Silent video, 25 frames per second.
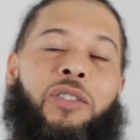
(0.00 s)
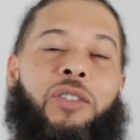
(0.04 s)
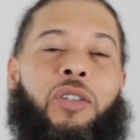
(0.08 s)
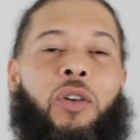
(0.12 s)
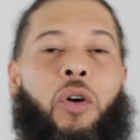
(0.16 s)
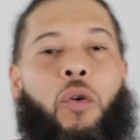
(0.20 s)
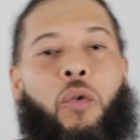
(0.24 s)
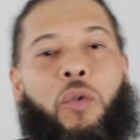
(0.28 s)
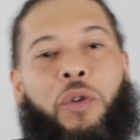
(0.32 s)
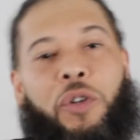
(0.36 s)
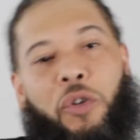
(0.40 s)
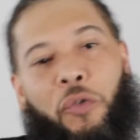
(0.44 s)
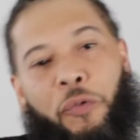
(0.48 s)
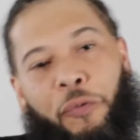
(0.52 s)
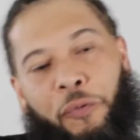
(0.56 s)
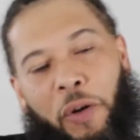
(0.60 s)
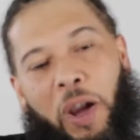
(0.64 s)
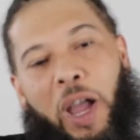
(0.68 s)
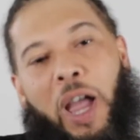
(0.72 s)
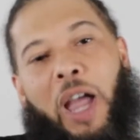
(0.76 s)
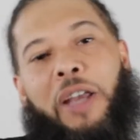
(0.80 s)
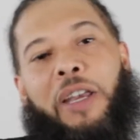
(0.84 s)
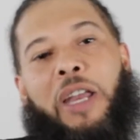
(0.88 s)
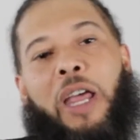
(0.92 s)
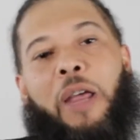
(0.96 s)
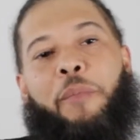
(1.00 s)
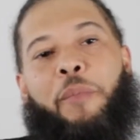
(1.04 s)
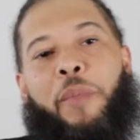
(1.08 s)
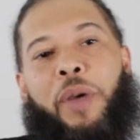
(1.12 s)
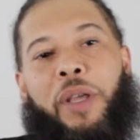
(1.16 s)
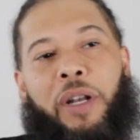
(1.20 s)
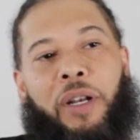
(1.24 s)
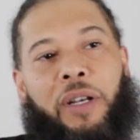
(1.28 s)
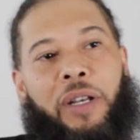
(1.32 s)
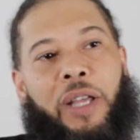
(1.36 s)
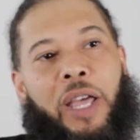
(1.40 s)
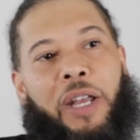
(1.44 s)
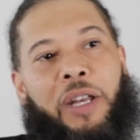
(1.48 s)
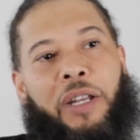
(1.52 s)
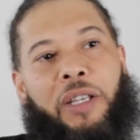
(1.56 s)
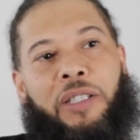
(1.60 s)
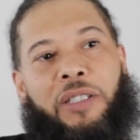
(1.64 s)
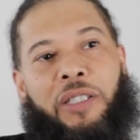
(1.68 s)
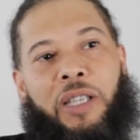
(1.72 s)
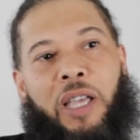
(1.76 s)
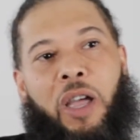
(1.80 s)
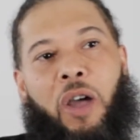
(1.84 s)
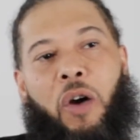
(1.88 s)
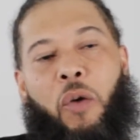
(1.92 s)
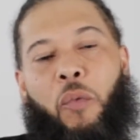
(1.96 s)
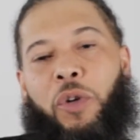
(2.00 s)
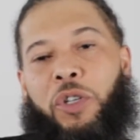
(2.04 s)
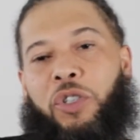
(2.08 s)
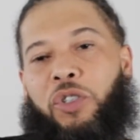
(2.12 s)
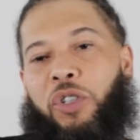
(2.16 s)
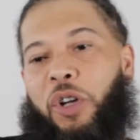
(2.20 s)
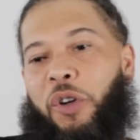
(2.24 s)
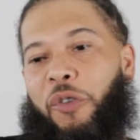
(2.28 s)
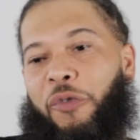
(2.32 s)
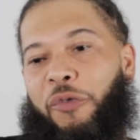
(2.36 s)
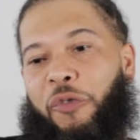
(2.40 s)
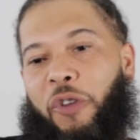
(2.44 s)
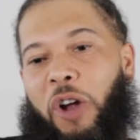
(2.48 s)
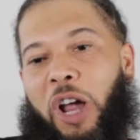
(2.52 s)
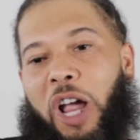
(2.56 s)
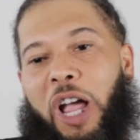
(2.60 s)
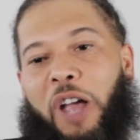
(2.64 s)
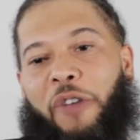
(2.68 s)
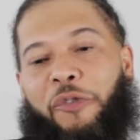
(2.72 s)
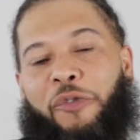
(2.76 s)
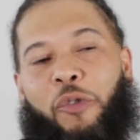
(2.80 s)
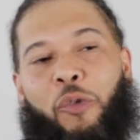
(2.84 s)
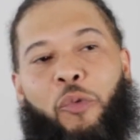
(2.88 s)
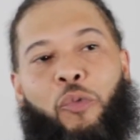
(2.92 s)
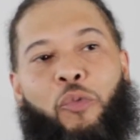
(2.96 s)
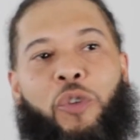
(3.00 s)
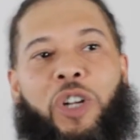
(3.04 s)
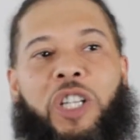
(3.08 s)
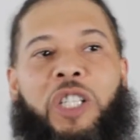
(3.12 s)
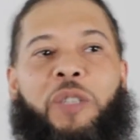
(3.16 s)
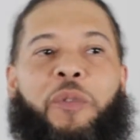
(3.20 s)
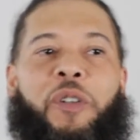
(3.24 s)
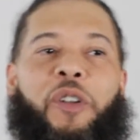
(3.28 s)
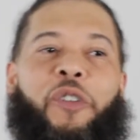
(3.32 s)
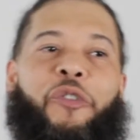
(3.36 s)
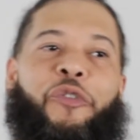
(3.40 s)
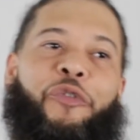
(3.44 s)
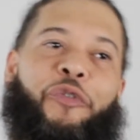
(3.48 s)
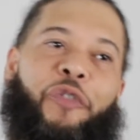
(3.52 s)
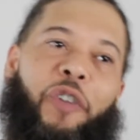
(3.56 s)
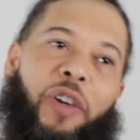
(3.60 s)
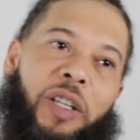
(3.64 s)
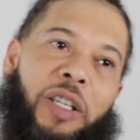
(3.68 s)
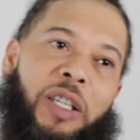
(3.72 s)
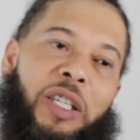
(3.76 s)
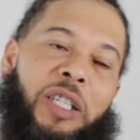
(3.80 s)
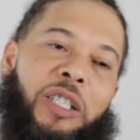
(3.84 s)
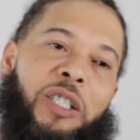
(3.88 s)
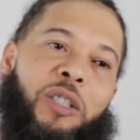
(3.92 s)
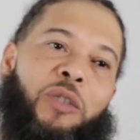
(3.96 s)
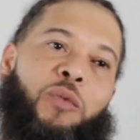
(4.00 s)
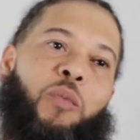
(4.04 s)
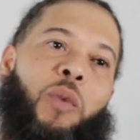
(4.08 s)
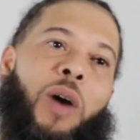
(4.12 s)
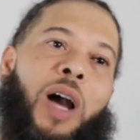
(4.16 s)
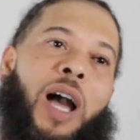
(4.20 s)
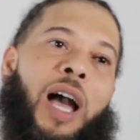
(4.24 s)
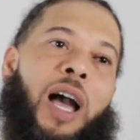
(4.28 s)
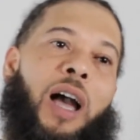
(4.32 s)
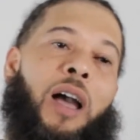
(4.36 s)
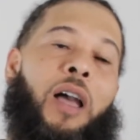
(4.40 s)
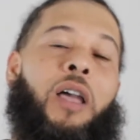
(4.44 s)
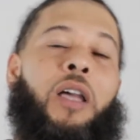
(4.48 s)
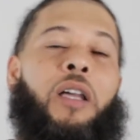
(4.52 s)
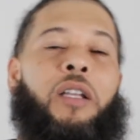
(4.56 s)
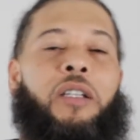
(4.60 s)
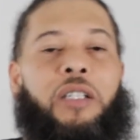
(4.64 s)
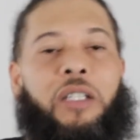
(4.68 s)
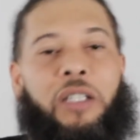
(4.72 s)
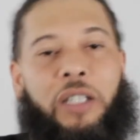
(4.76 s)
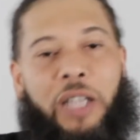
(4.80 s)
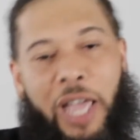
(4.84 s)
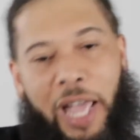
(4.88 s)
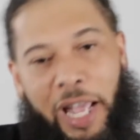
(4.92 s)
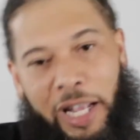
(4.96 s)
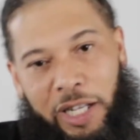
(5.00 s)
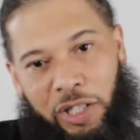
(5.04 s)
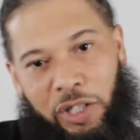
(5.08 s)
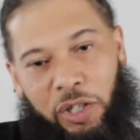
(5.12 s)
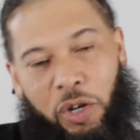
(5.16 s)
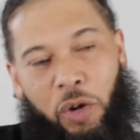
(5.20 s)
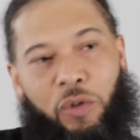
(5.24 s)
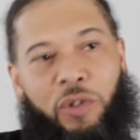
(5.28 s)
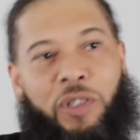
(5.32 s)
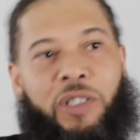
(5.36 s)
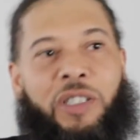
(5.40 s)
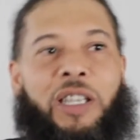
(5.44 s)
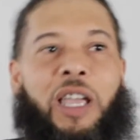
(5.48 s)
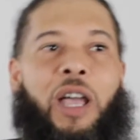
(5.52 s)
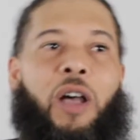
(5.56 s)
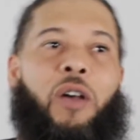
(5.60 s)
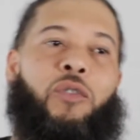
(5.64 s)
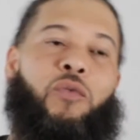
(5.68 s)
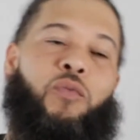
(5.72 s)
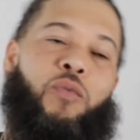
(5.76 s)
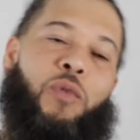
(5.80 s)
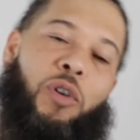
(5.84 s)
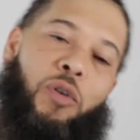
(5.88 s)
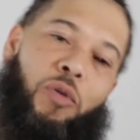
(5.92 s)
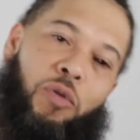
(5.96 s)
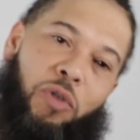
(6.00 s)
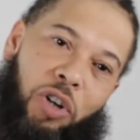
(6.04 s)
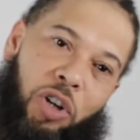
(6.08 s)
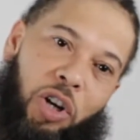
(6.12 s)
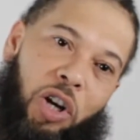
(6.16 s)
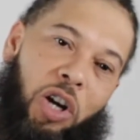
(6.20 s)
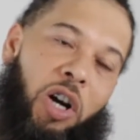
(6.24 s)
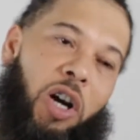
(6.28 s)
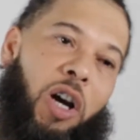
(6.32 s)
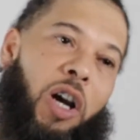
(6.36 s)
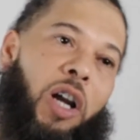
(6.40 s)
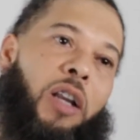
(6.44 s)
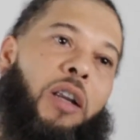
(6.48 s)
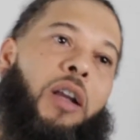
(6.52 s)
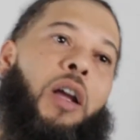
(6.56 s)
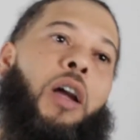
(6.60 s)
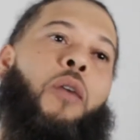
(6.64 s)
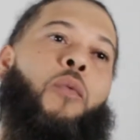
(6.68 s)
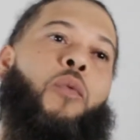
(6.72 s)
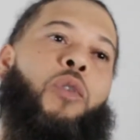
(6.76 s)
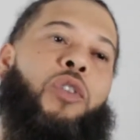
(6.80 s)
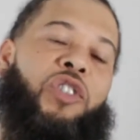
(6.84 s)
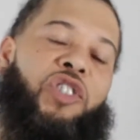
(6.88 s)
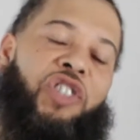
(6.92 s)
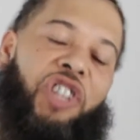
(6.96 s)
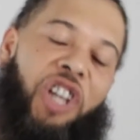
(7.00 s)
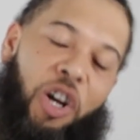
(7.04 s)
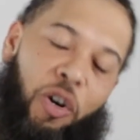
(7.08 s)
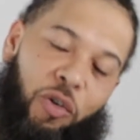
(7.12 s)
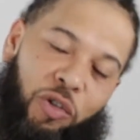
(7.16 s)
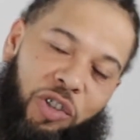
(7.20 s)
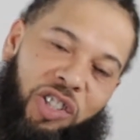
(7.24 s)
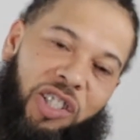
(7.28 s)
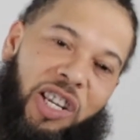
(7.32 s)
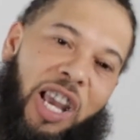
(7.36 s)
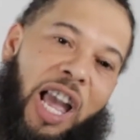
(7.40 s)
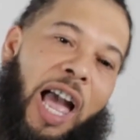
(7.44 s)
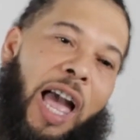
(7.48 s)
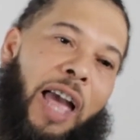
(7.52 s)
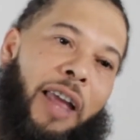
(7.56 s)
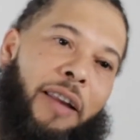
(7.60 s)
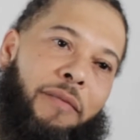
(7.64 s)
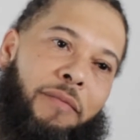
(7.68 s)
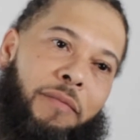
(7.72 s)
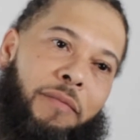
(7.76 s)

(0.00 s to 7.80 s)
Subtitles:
So when you find that Mid-Atlantic sound, which you can find from Richmond to Philly, this is why D'Angelo sounds real good with Jill Scott.